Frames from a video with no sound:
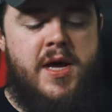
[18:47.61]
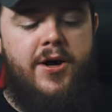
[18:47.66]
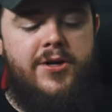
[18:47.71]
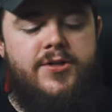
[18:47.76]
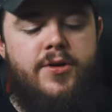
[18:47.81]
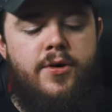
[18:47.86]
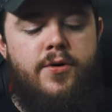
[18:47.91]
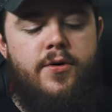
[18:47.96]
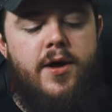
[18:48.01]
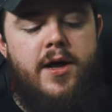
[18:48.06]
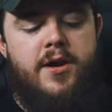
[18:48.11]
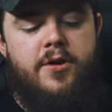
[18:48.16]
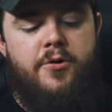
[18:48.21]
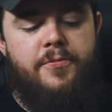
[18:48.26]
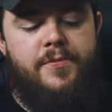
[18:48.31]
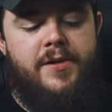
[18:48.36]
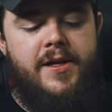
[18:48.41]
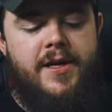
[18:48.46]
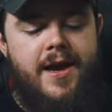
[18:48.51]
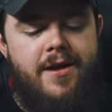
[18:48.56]
Also, I
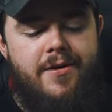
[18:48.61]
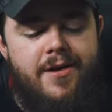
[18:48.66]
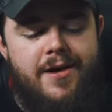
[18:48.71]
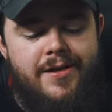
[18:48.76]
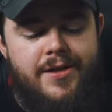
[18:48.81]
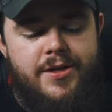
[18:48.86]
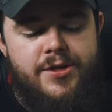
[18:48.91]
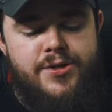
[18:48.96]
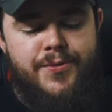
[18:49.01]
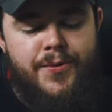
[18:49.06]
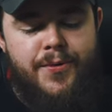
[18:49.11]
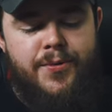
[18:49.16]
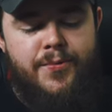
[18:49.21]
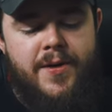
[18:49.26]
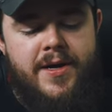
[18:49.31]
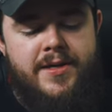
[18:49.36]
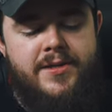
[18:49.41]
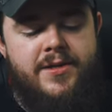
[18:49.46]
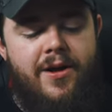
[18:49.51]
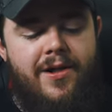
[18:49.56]
normally carry a Lynch
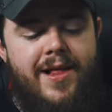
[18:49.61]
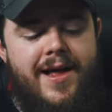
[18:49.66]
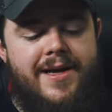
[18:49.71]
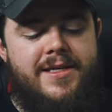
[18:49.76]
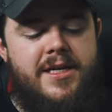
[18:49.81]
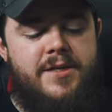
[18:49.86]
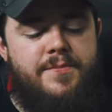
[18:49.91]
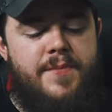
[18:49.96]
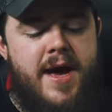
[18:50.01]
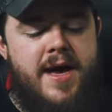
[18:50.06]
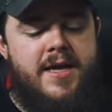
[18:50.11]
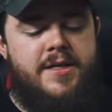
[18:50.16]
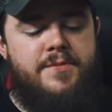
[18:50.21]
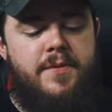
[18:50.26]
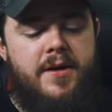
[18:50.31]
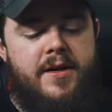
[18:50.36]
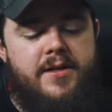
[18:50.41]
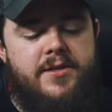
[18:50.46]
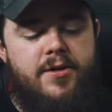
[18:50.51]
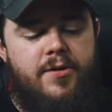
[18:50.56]
Northwest All Access Pass,
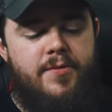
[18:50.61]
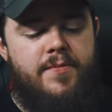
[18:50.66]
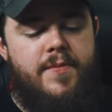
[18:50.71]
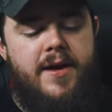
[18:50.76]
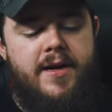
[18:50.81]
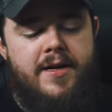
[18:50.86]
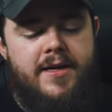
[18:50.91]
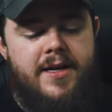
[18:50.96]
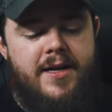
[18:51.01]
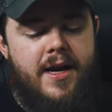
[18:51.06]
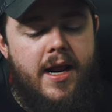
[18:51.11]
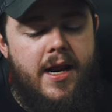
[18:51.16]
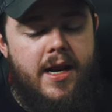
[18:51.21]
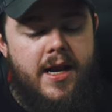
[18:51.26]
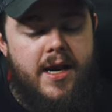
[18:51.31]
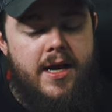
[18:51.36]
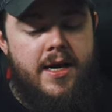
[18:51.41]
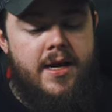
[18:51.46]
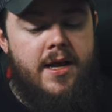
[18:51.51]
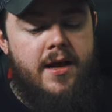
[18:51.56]
but I sold mine and I
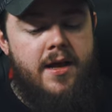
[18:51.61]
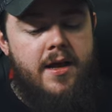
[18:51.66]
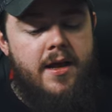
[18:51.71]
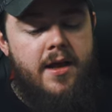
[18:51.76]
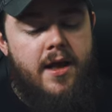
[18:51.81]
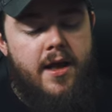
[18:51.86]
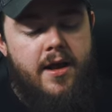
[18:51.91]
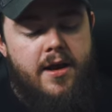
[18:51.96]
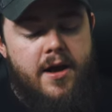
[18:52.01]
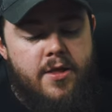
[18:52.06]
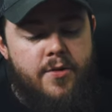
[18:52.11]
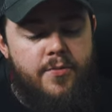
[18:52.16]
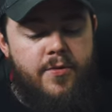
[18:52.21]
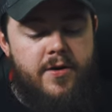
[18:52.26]
need Another